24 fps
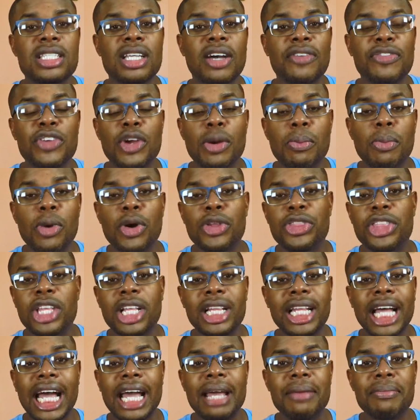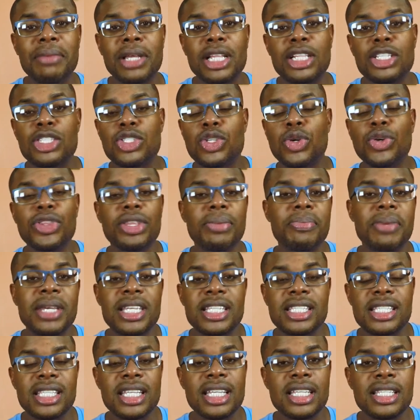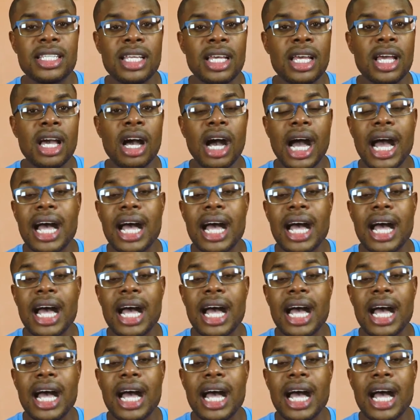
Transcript: of your monthly light bill to the business,